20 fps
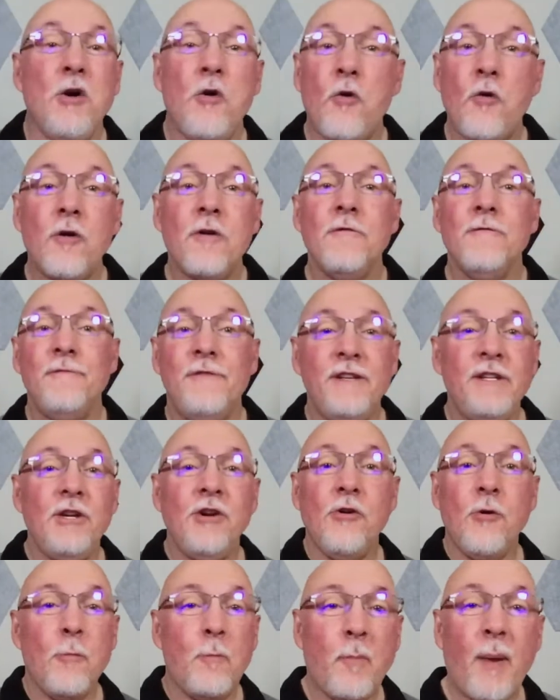or
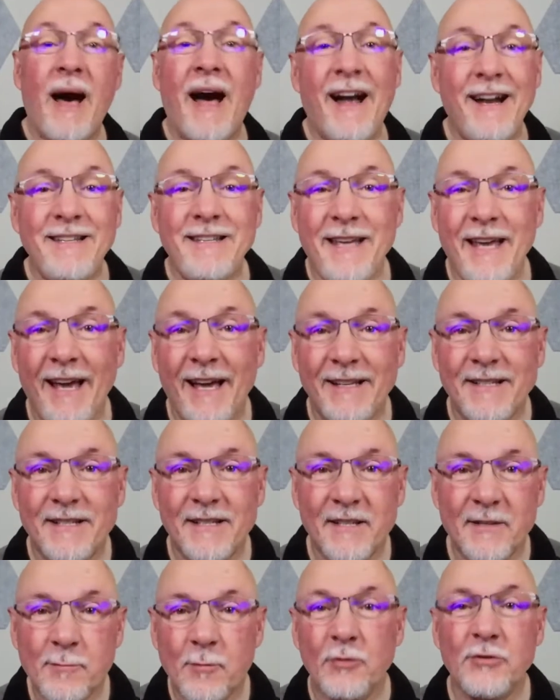video podcasts,
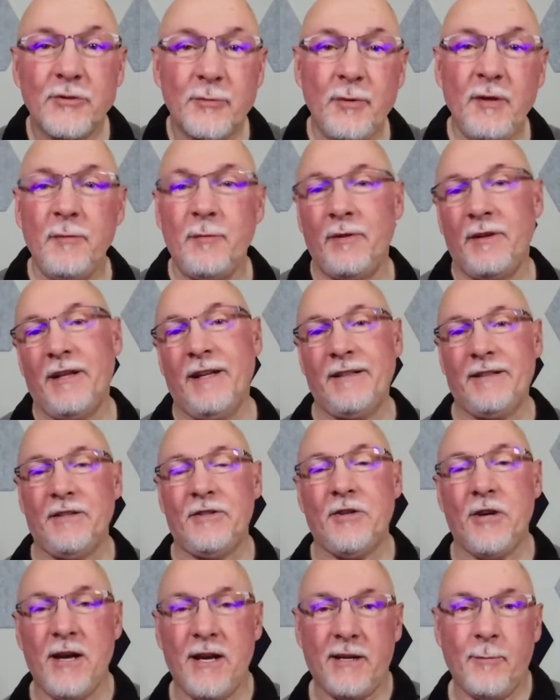as most people like to
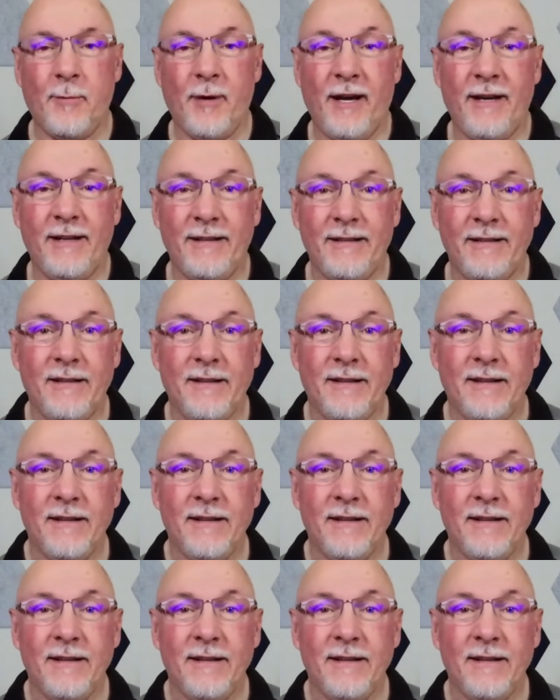talk about it.